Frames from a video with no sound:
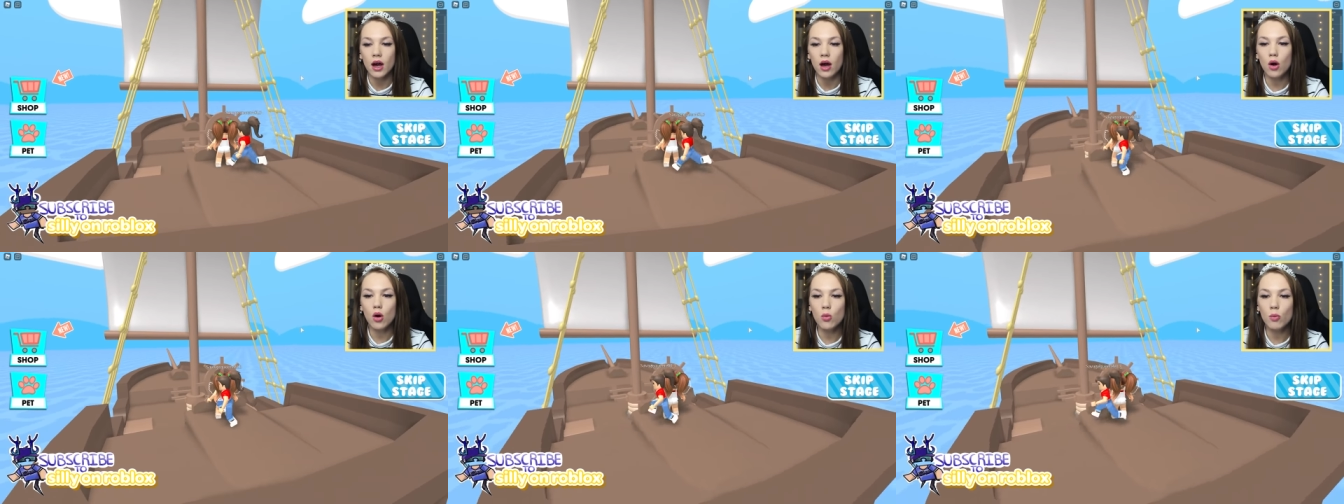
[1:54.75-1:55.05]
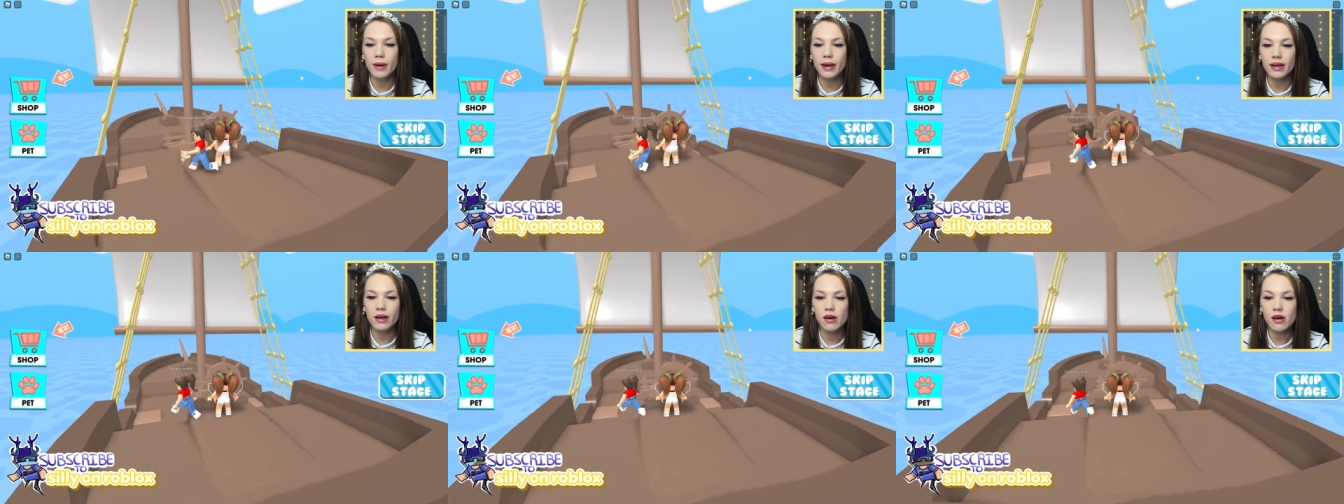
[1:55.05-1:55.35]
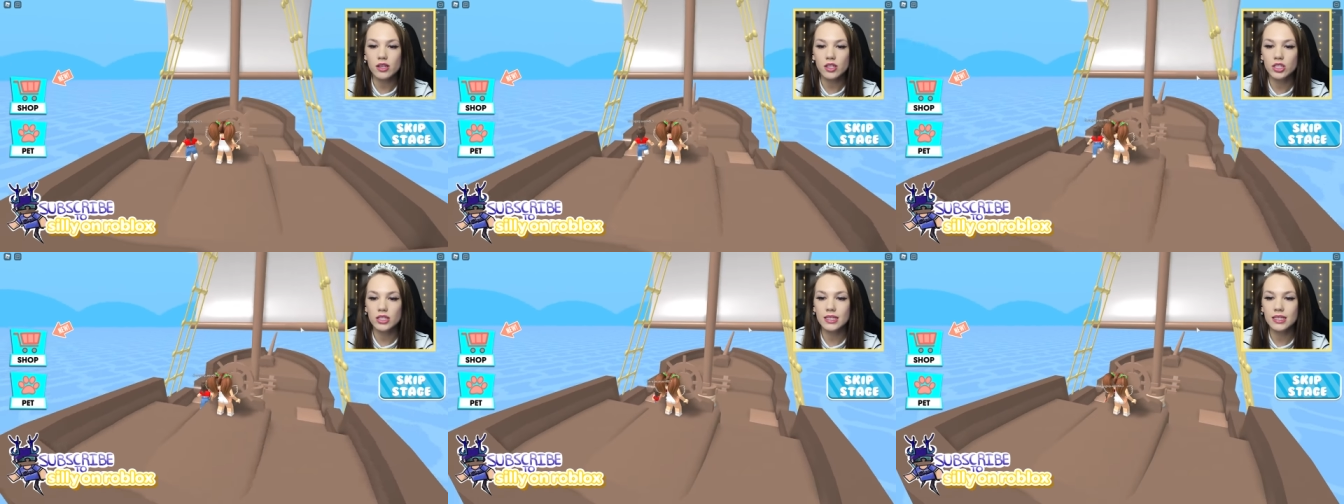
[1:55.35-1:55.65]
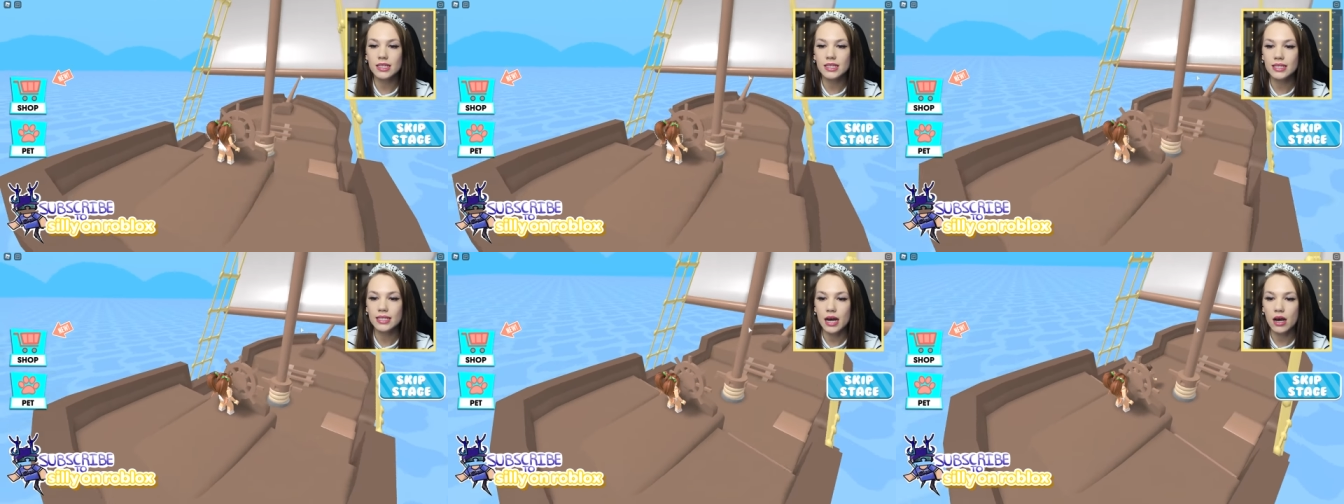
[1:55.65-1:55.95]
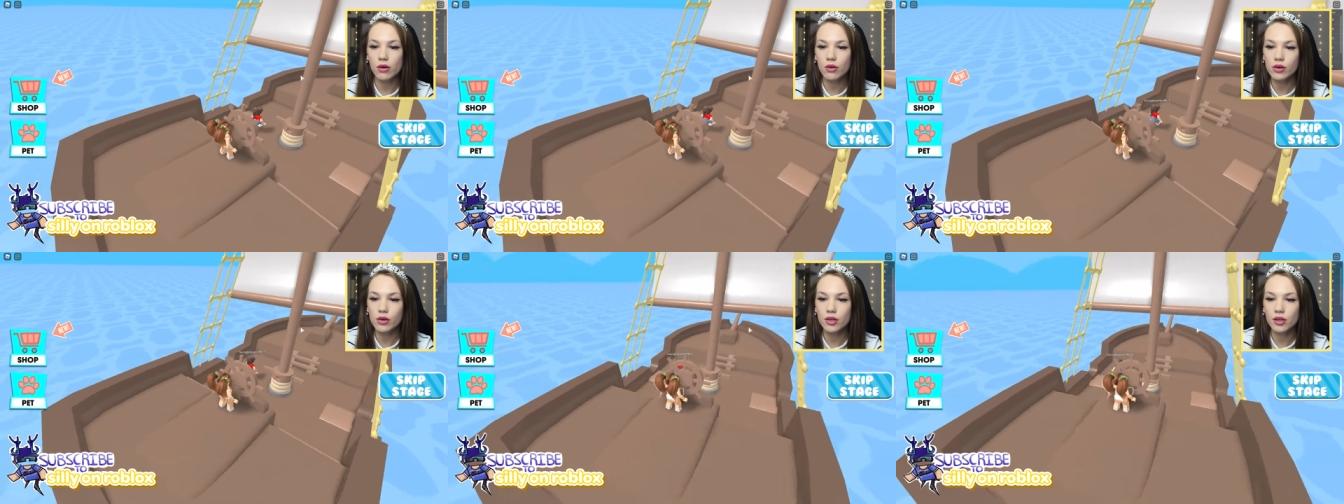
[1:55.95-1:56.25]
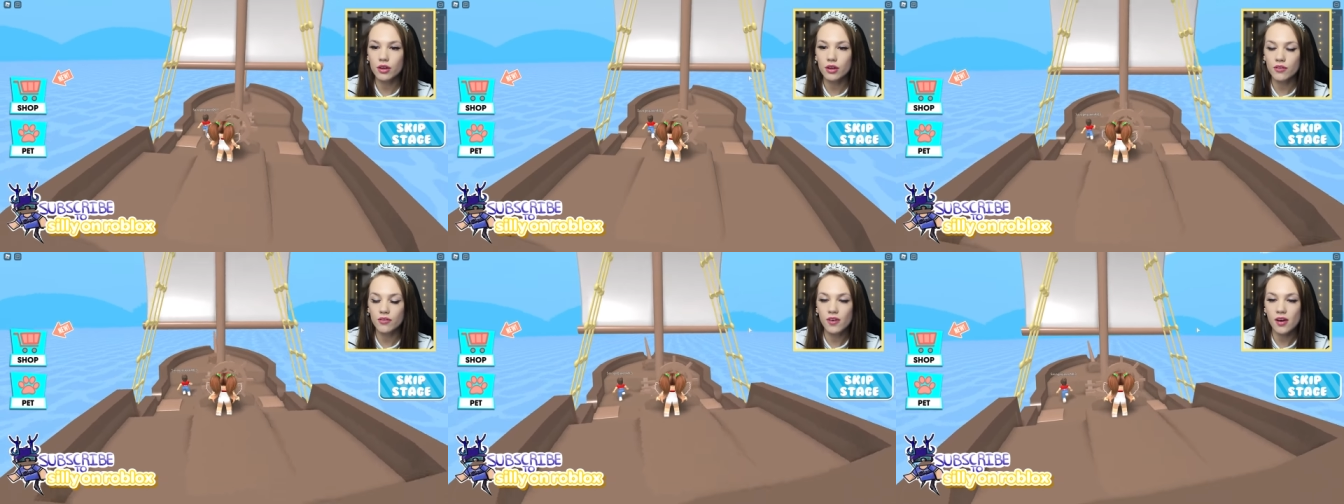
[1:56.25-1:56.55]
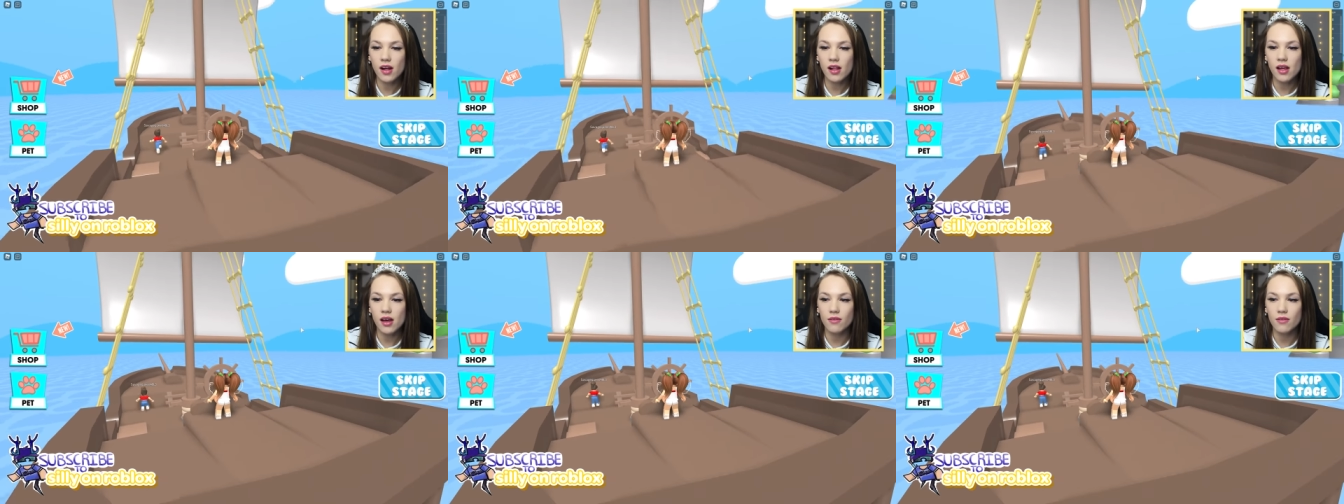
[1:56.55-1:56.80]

Oh my gosh, sit down, girl, you're gonna fall